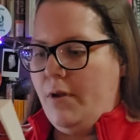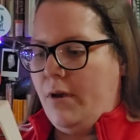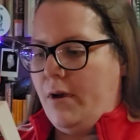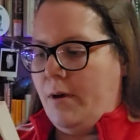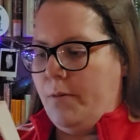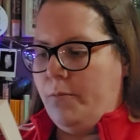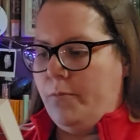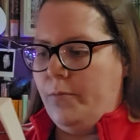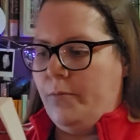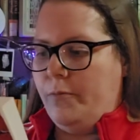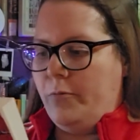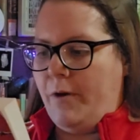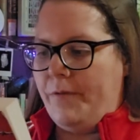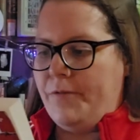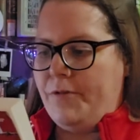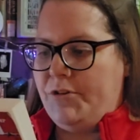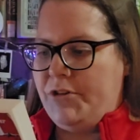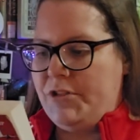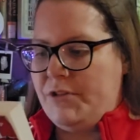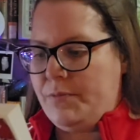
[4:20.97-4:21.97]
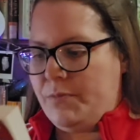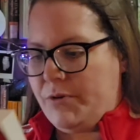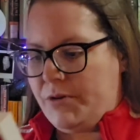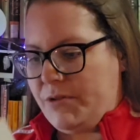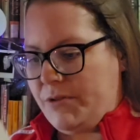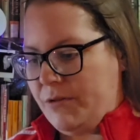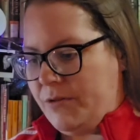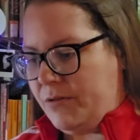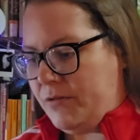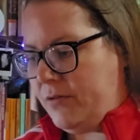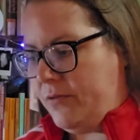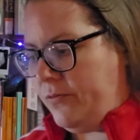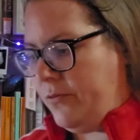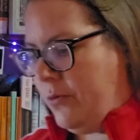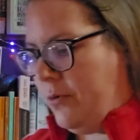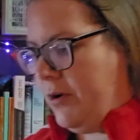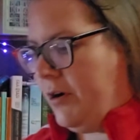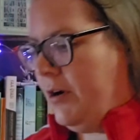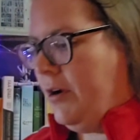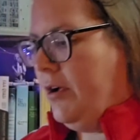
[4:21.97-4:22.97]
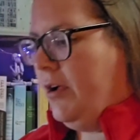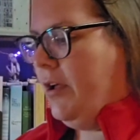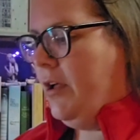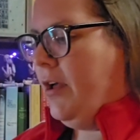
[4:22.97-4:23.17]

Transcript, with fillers: um, refugees and prisoners of war